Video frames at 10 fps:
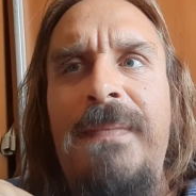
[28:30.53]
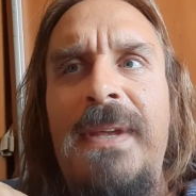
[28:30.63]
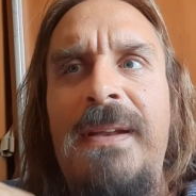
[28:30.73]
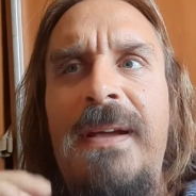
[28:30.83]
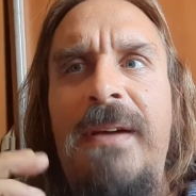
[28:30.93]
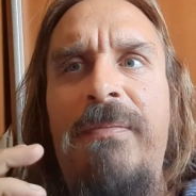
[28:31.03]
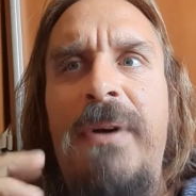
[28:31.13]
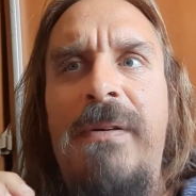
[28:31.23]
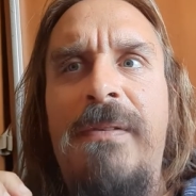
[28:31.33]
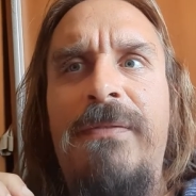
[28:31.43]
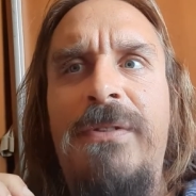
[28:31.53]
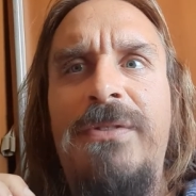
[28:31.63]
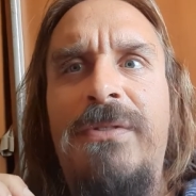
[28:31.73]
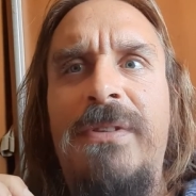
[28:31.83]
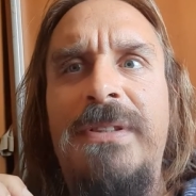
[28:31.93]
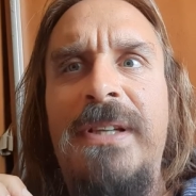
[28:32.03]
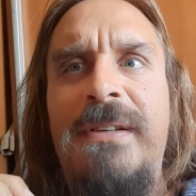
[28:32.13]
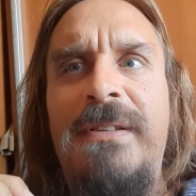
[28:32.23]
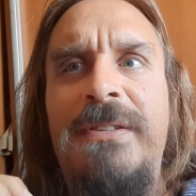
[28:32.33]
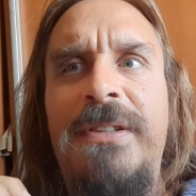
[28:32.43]
and I have powerful source
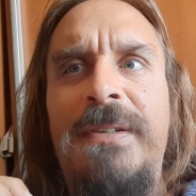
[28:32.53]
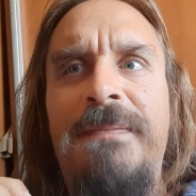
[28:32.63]
energy.